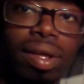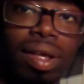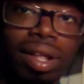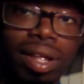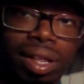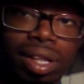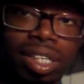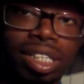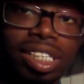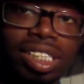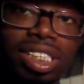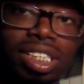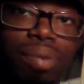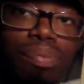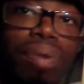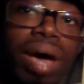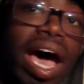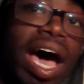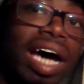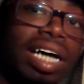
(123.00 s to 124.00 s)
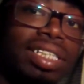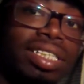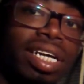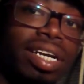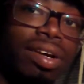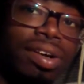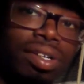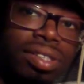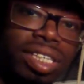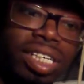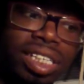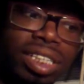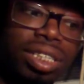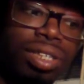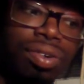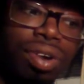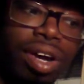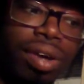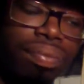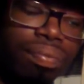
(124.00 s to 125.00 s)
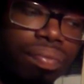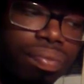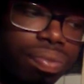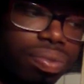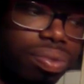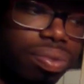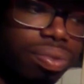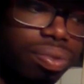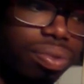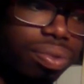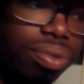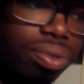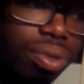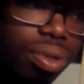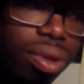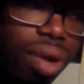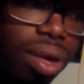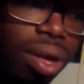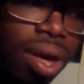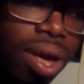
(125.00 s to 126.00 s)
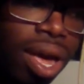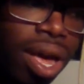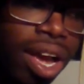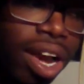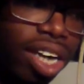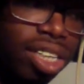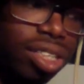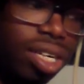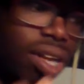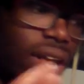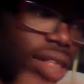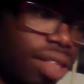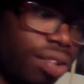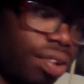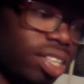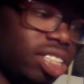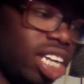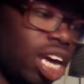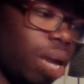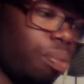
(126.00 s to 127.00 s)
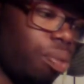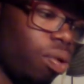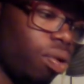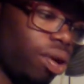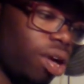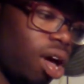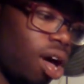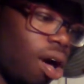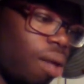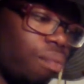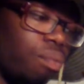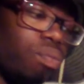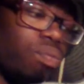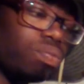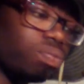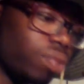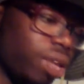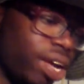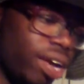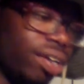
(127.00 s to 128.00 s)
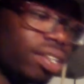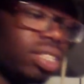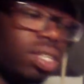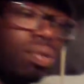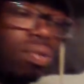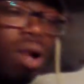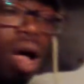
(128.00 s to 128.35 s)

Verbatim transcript: in, in the distant past in Earth's history. Here's another example. Um, here's